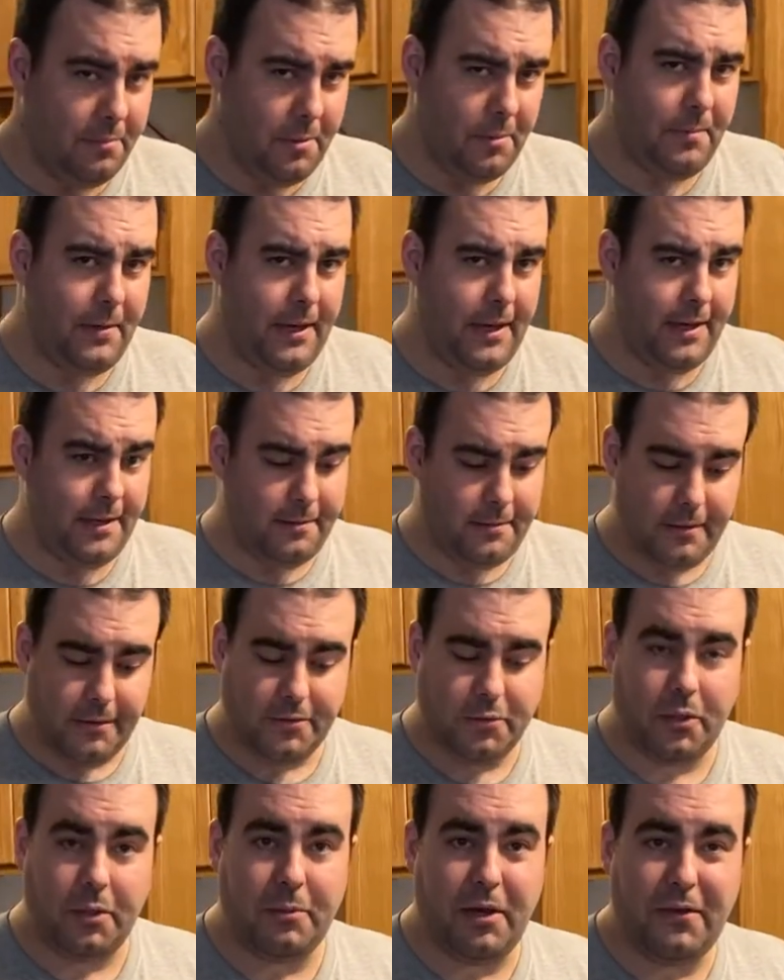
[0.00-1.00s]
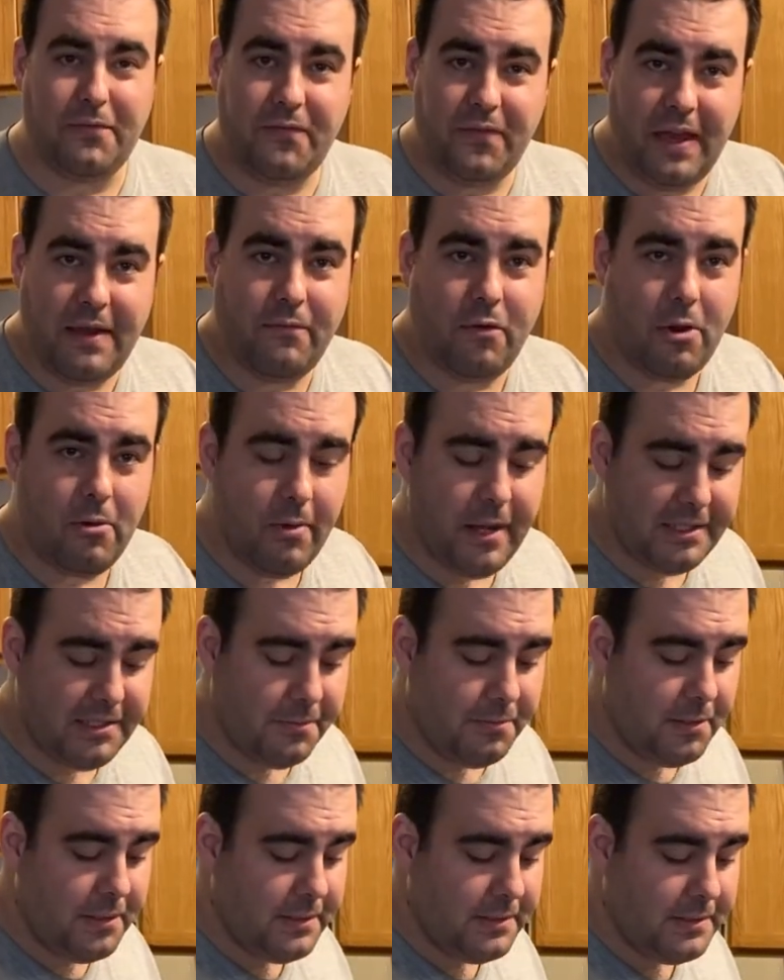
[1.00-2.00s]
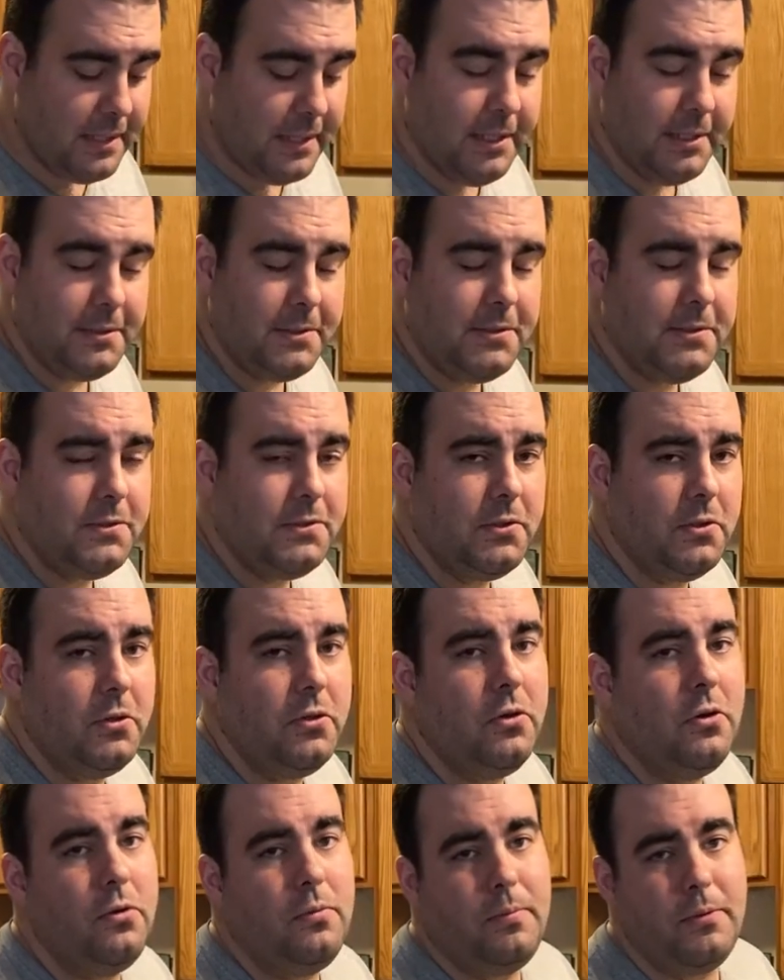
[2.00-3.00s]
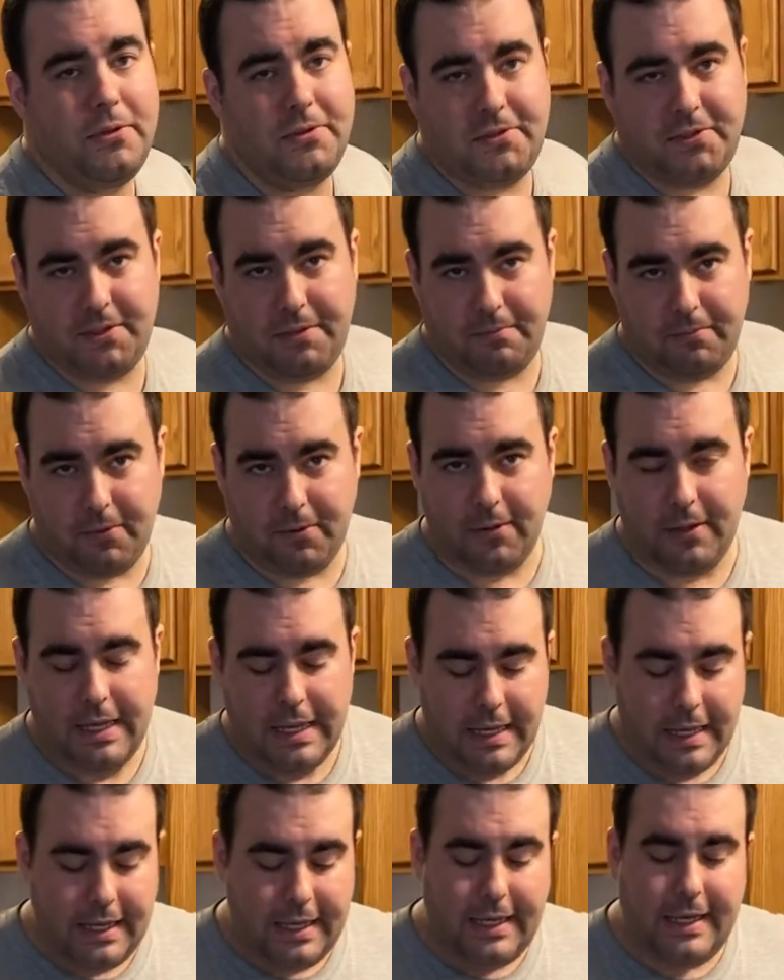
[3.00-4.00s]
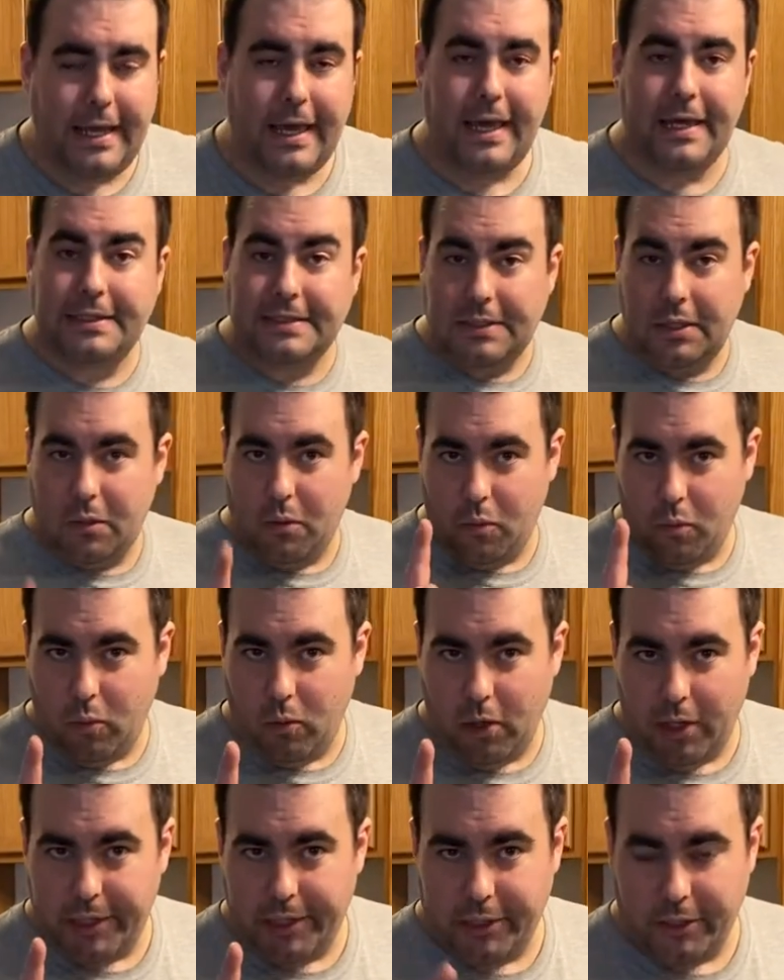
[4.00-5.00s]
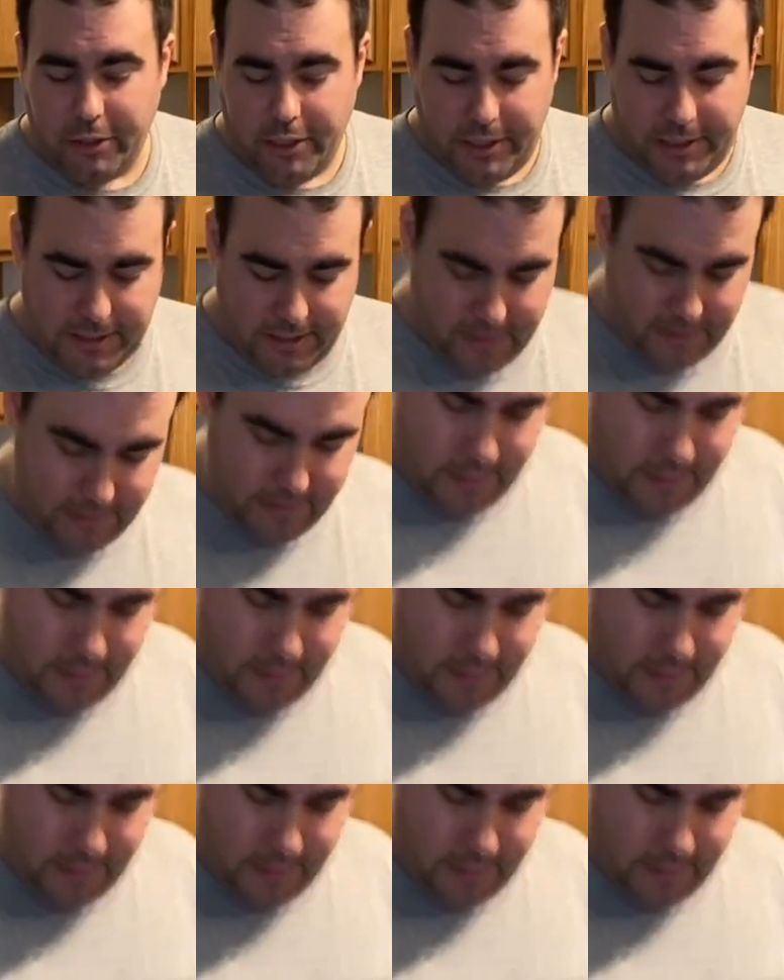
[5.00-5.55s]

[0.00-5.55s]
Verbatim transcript: It's one of my favorite recipes and it's super simple. It has one ingredient,